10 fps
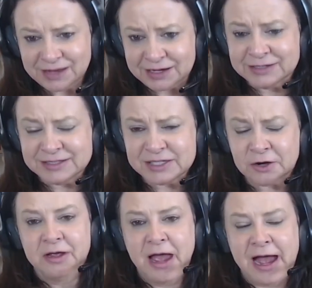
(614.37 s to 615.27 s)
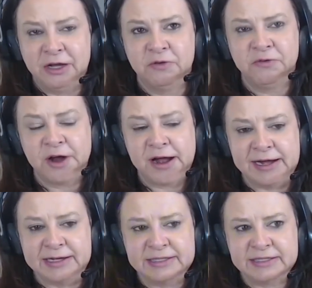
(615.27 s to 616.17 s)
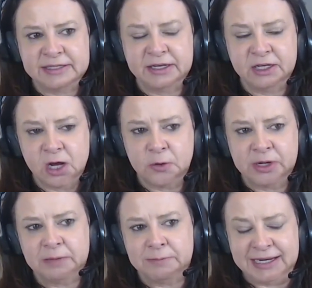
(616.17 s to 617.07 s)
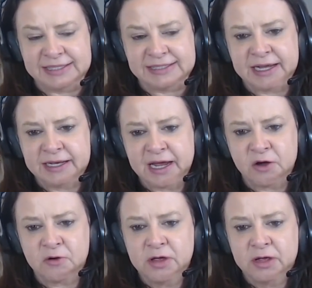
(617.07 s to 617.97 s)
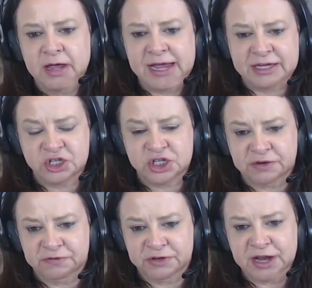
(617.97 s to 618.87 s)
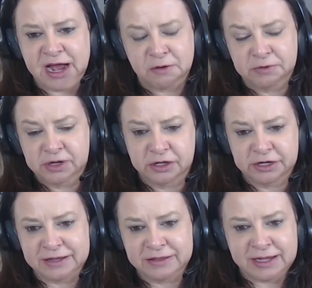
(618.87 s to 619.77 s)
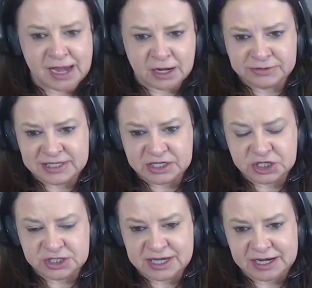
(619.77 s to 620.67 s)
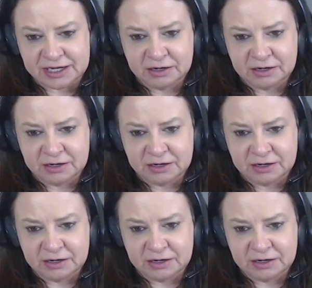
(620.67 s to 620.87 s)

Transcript: So I know for us, knowing the money side now has shifted how we look at the acquisition side